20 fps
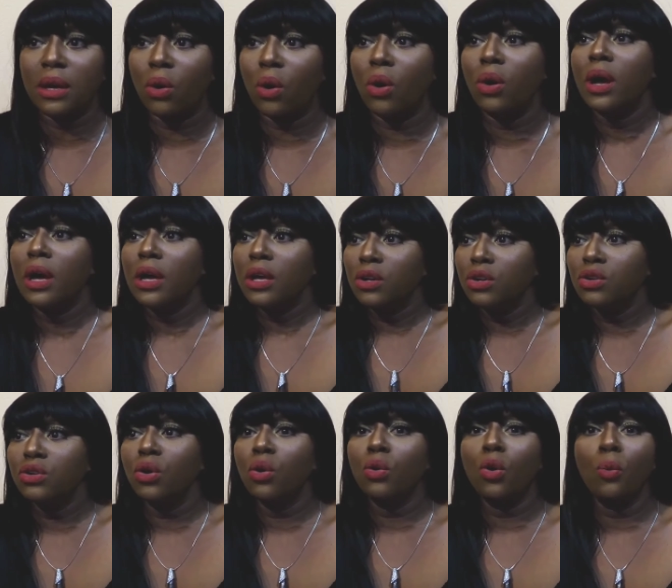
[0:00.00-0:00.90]
or,
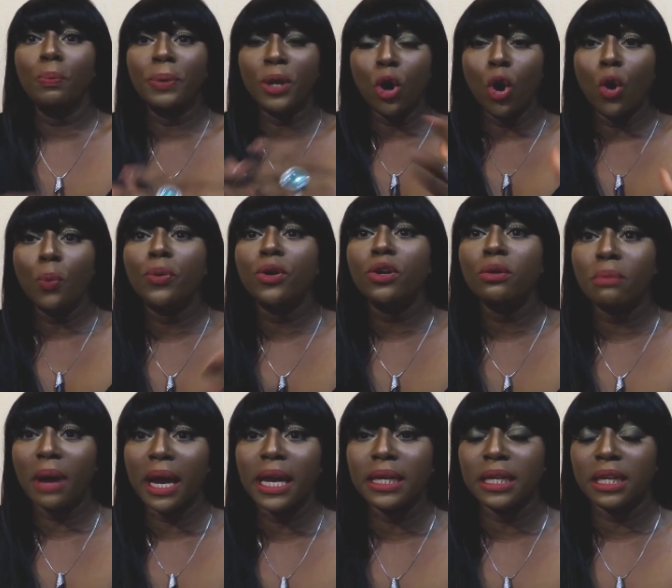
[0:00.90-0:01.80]
be
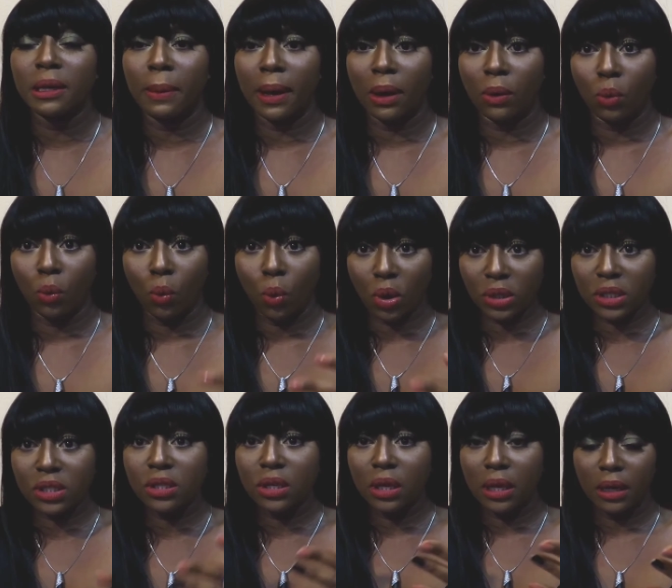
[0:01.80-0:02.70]
open-minded about
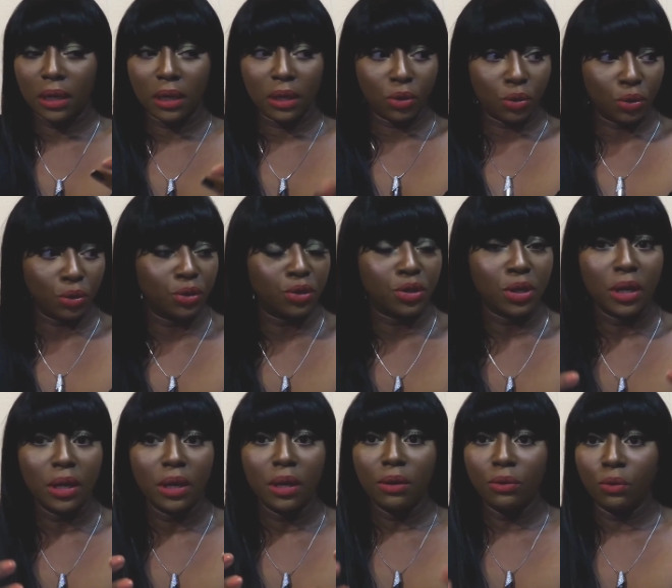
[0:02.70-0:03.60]
what could
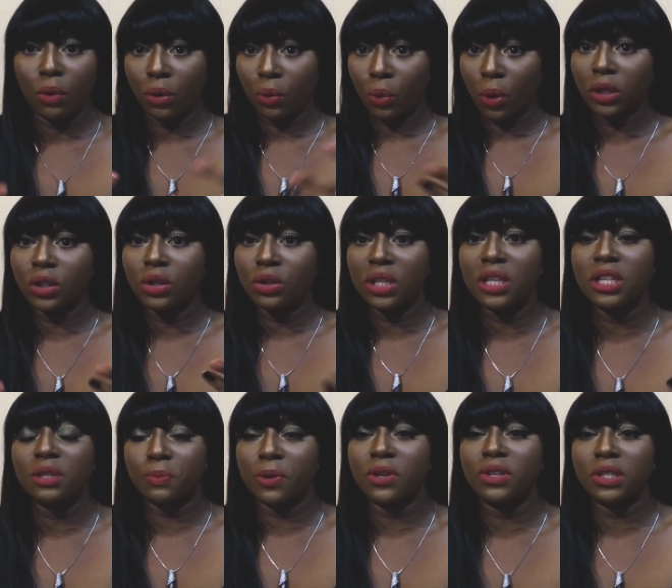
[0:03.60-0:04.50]

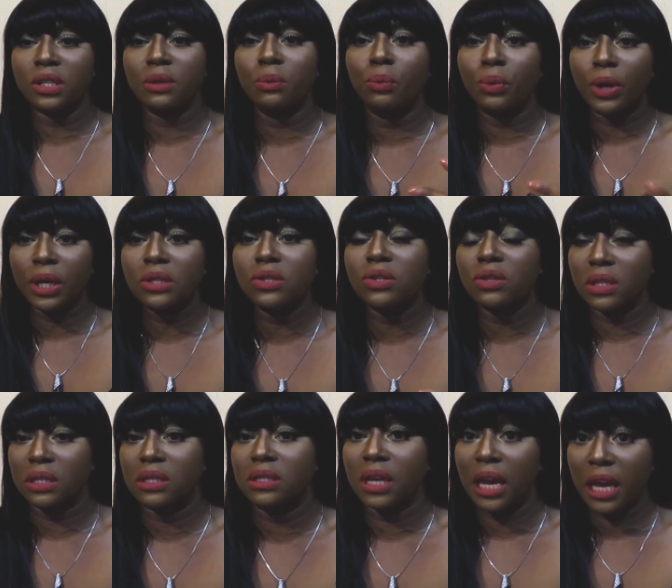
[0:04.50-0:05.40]
this person bring to
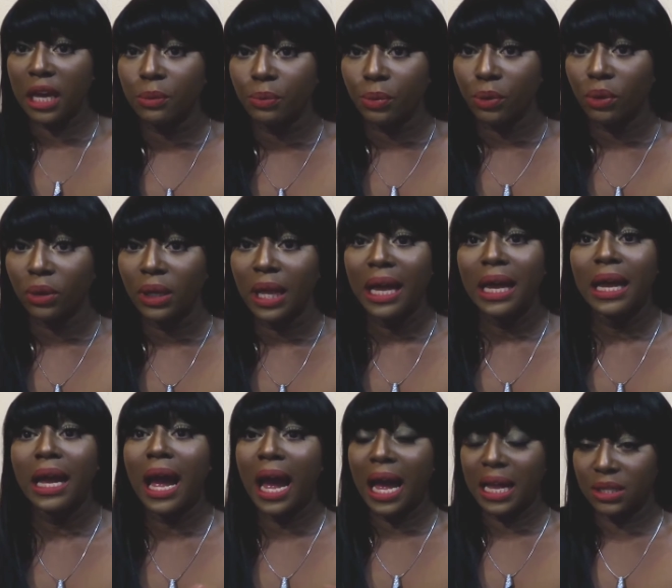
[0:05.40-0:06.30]
the table
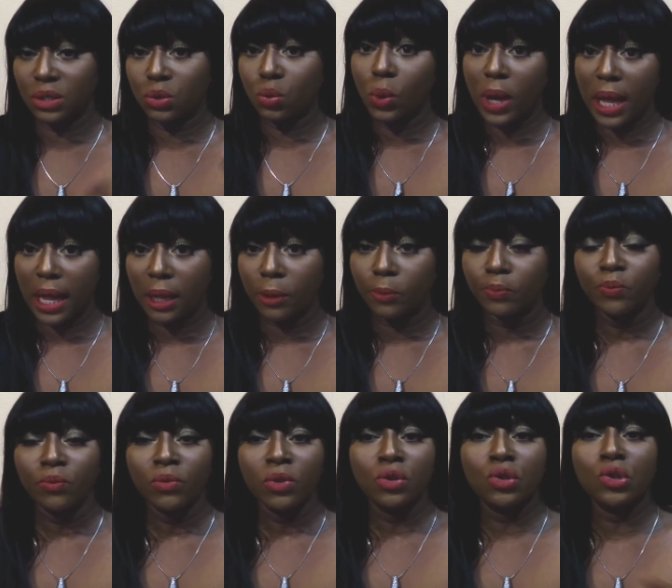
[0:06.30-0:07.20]
as well.
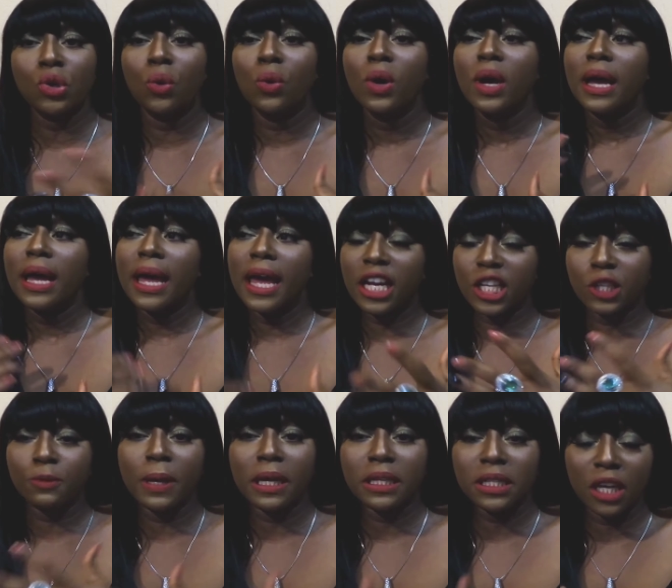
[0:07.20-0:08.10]
So
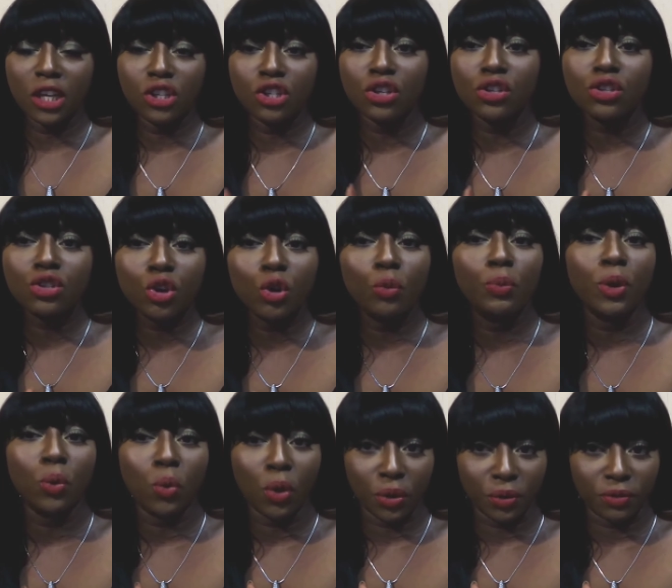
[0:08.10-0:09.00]
expectations could
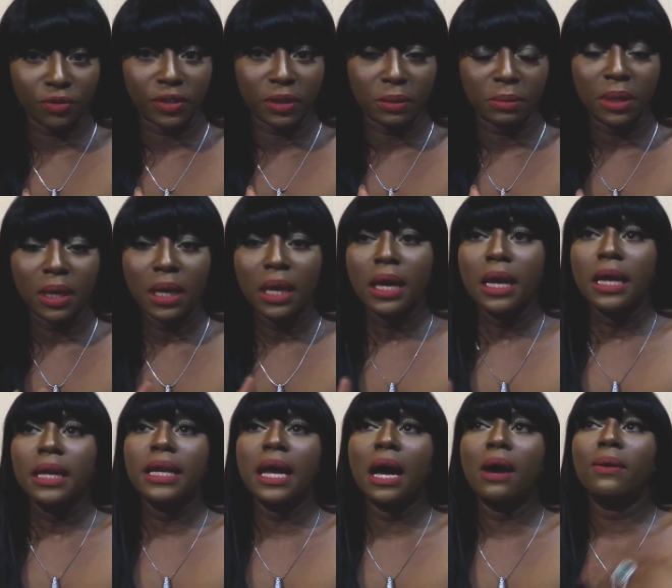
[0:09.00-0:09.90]
be one of them.
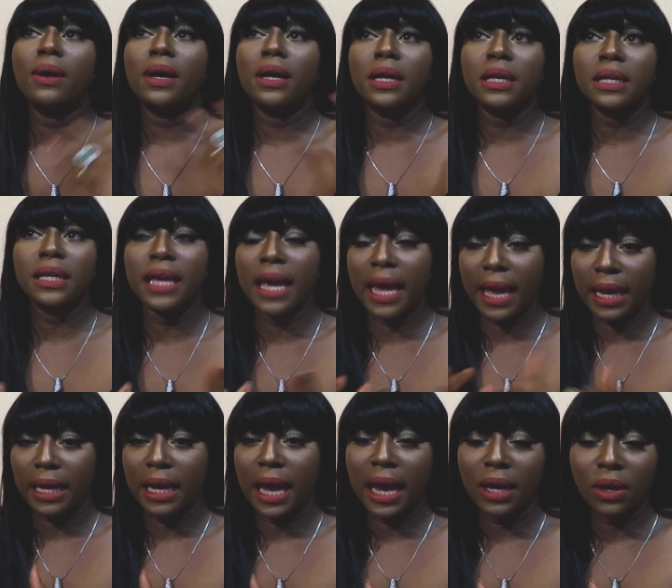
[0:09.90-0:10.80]
Now,
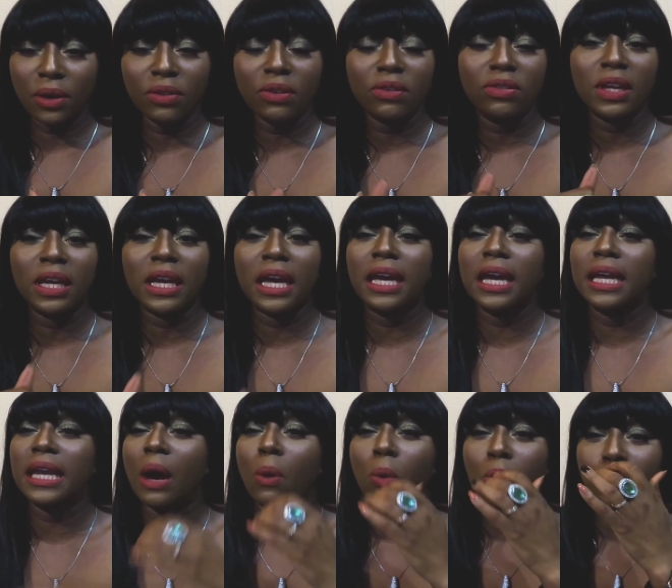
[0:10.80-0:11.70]
again, another
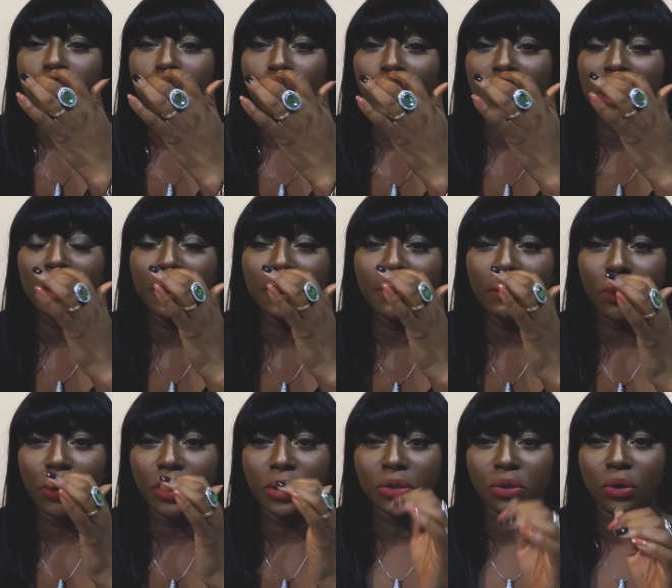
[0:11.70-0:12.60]
thing, I want to really
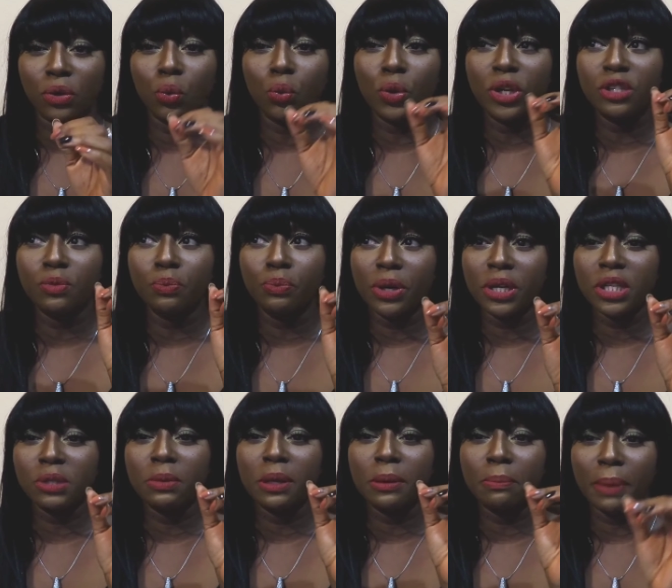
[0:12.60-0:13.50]
pinpoint on, which
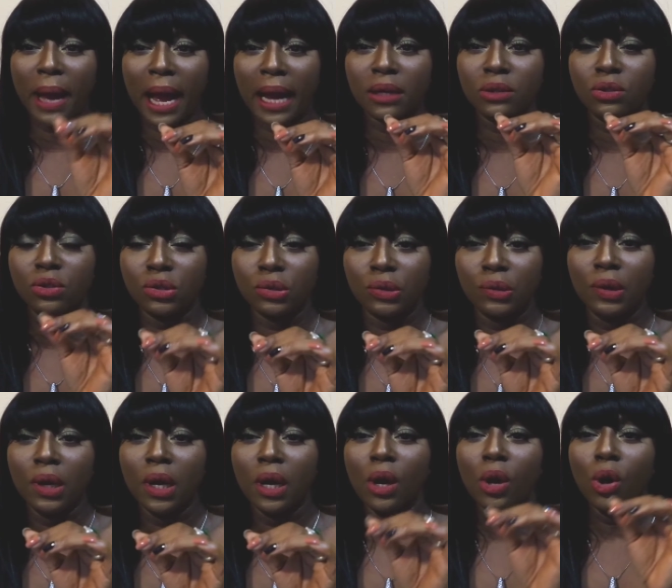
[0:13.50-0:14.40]
brings me back
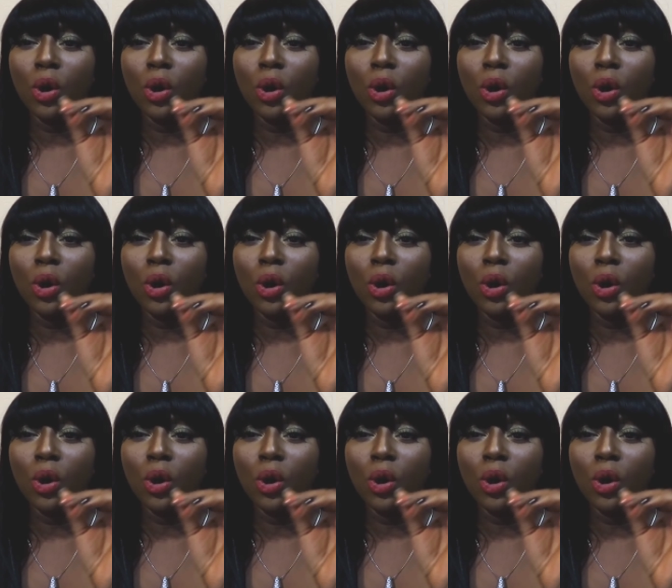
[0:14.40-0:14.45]
to